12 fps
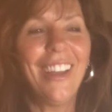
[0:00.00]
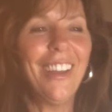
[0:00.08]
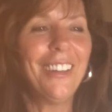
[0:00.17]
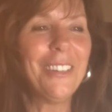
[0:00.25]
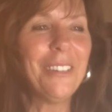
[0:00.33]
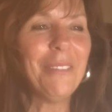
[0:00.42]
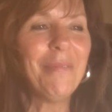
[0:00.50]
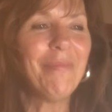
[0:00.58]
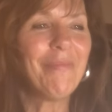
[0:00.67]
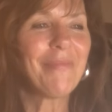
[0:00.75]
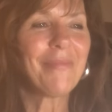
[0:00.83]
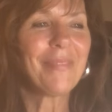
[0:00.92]
Um,
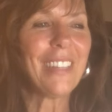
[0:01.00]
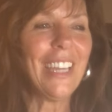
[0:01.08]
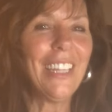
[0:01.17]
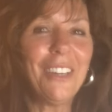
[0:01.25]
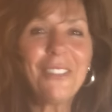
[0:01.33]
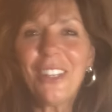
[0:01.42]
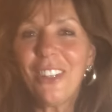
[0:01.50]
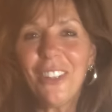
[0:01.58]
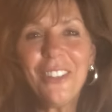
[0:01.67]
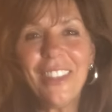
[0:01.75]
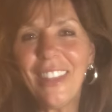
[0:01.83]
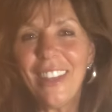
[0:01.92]
I love to
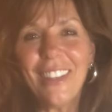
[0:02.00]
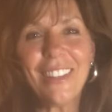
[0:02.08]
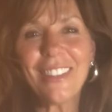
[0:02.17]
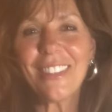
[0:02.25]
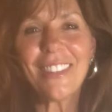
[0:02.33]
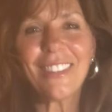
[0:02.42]
learn things